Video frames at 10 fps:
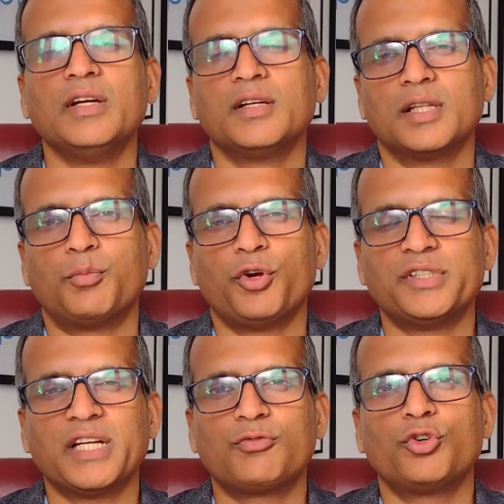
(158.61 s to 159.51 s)
the
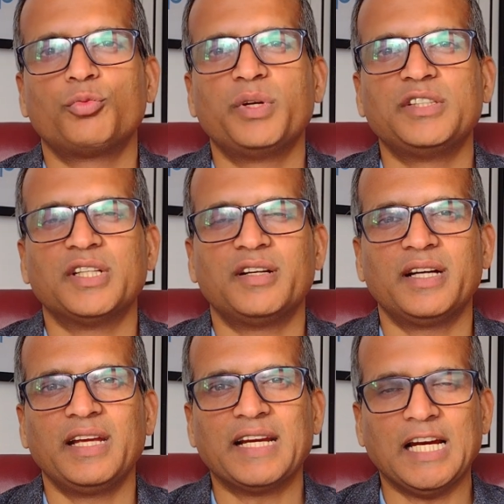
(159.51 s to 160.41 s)
project would be
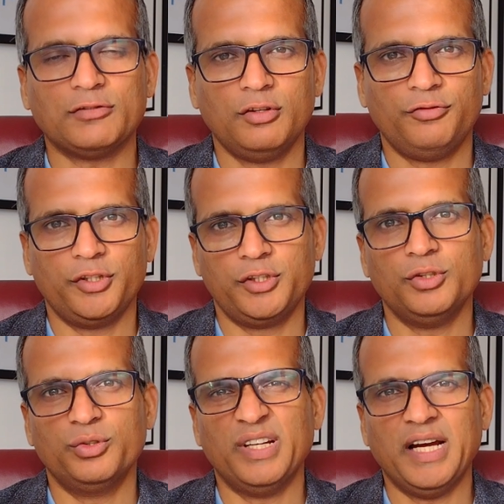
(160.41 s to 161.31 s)
generating cash flow for
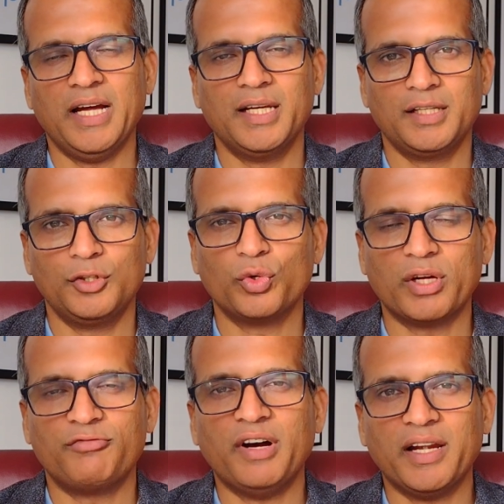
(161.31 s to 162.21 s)
you, and you can
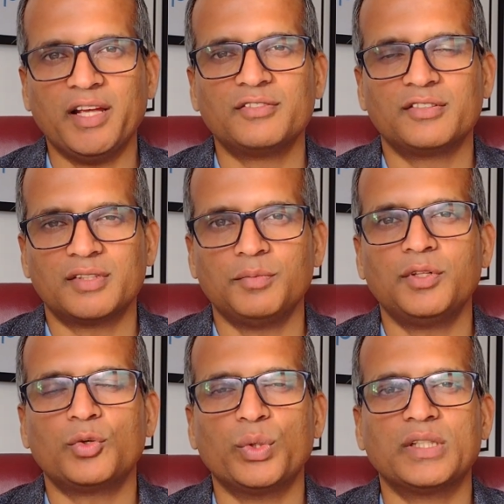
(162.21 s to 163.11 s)
finance the
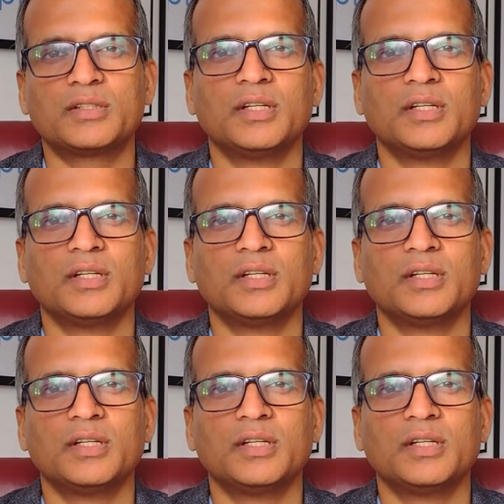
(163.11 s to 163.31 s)
subsequent